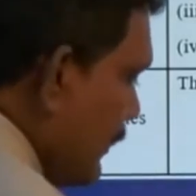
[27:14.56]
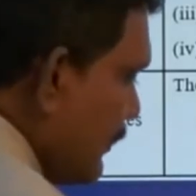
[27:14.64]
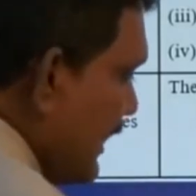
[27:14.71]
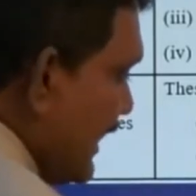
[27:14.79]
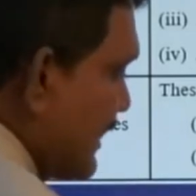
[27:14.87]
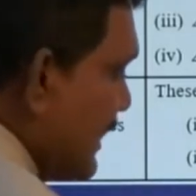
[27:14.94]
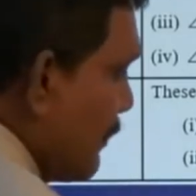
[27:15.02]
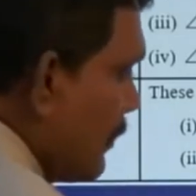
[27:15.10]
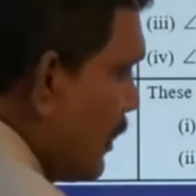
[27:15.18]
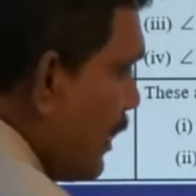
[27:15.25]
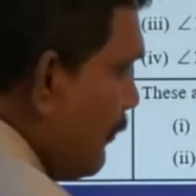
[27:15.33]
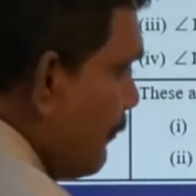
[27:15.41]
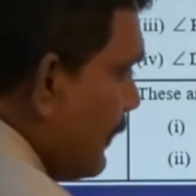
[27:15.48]
The sum
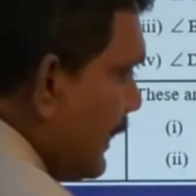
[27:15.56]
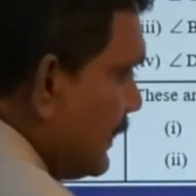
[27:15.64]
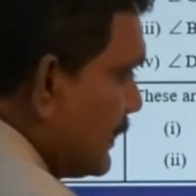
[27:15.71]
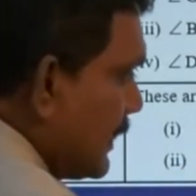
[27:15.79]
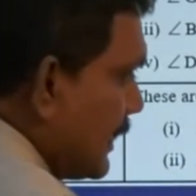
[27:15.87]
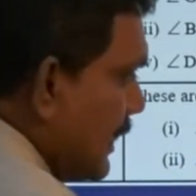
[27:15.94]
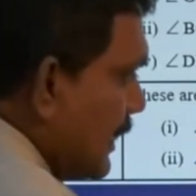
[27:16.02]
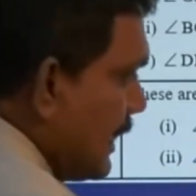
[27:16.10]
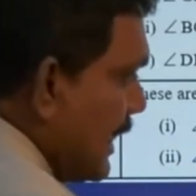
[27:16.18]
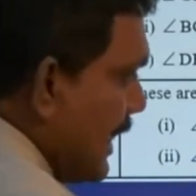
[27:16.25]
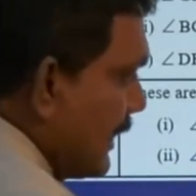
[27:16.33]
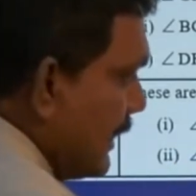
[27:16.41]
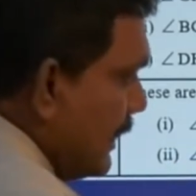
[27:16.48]
of internal
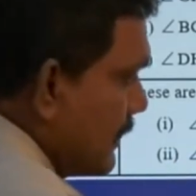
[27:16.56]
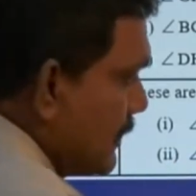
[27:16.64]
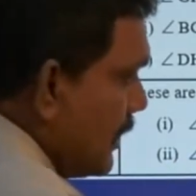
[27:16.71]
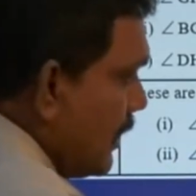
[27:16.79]
angles